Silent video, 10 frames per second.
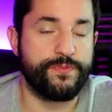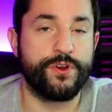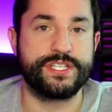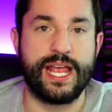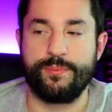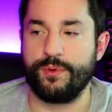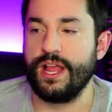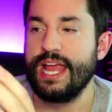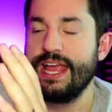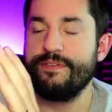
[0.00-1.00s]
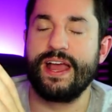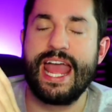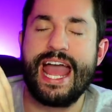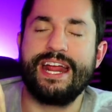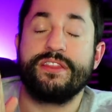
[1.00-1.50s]
for example, if I
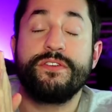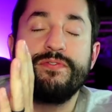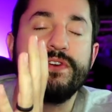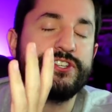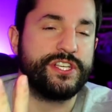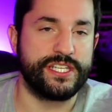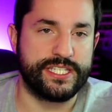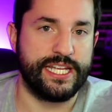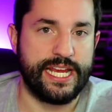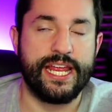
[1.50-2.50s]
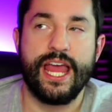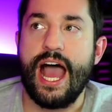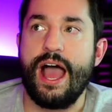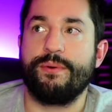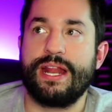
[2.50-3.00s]
had the fishing city,
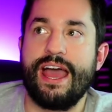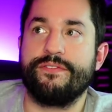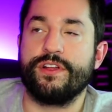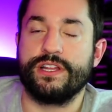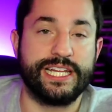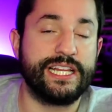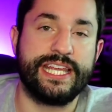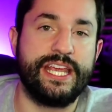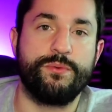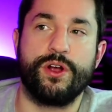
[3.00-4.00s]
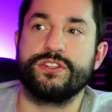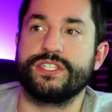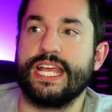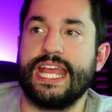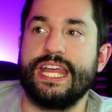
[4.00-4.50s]
I would have little
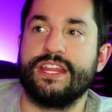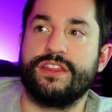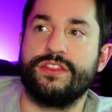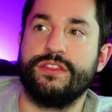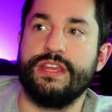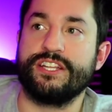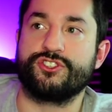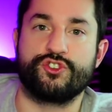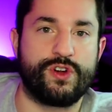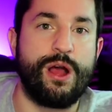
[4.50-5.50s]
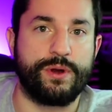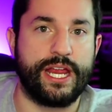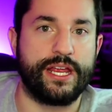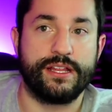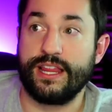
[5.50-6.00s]
keywords like it's
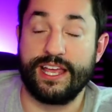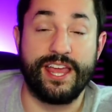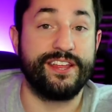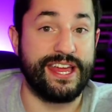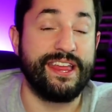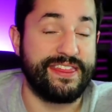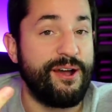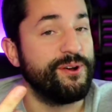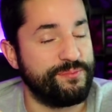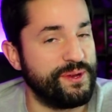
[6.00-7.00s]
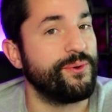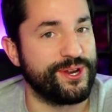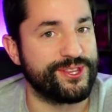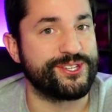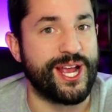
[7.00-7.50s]
drowning. Like that, that would be
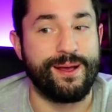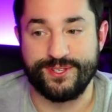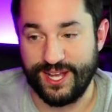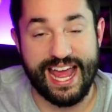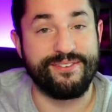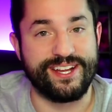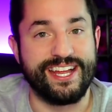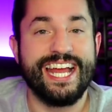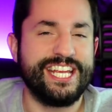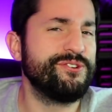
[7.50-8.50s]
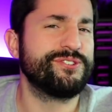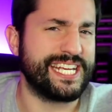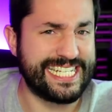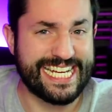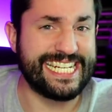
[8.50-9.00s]
one of the shops. I have a
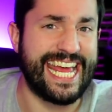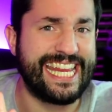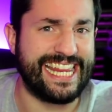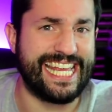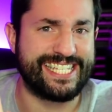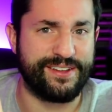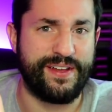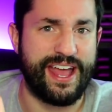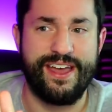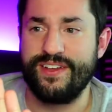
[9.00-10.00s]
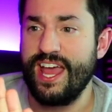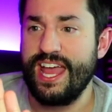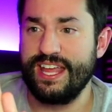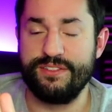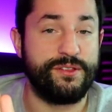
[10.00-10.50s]
usually a D ten list that I have,
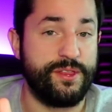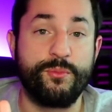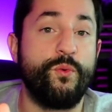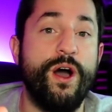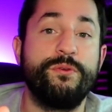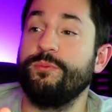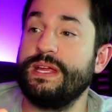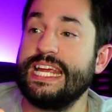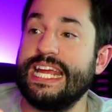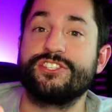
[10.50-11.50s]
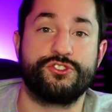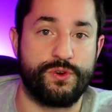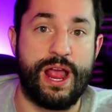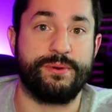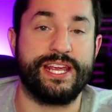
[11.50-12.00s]
in number one would be it's
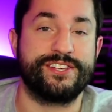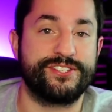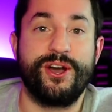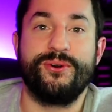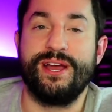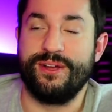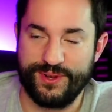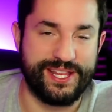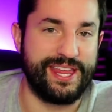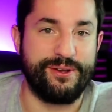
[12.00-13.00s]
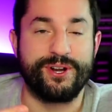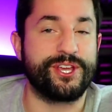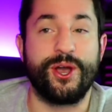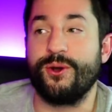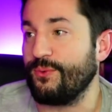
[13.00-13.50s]
drowning. So if they want
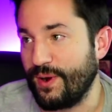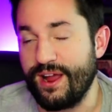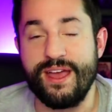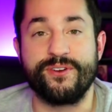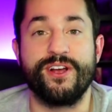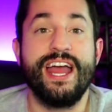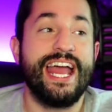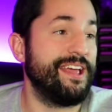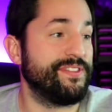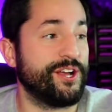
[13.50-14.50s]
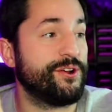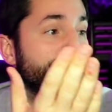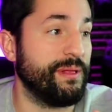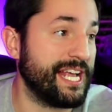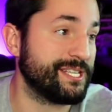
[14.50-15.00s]
to go wherever, if they go
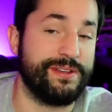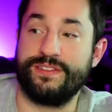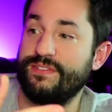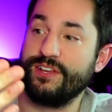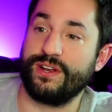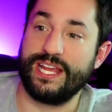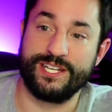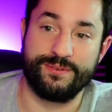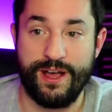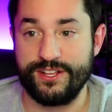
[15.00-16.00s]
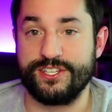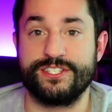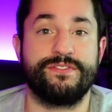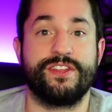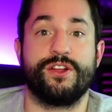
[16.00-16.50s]
to the blacksmith, if they go to
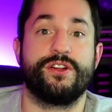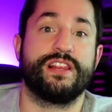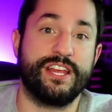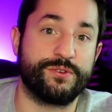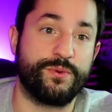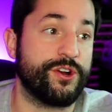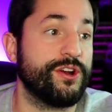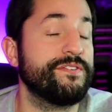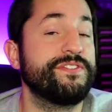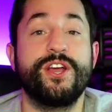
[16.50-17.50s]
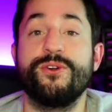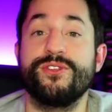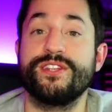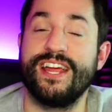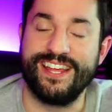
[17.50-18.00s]
entomologist, if they go to the leather worker, if they go
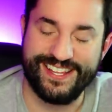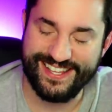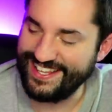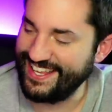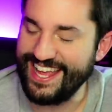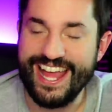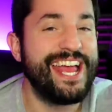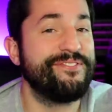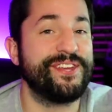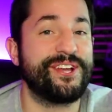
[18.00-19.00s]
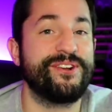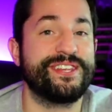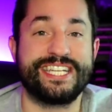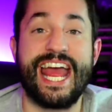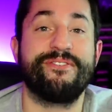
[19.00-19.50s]
to the If they go
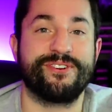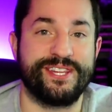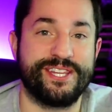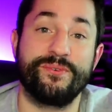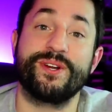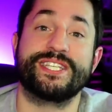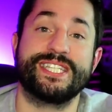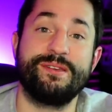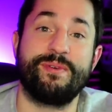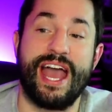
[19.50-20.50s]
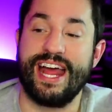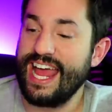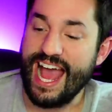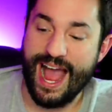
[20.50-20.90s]
to the tavern that they want to sleep at,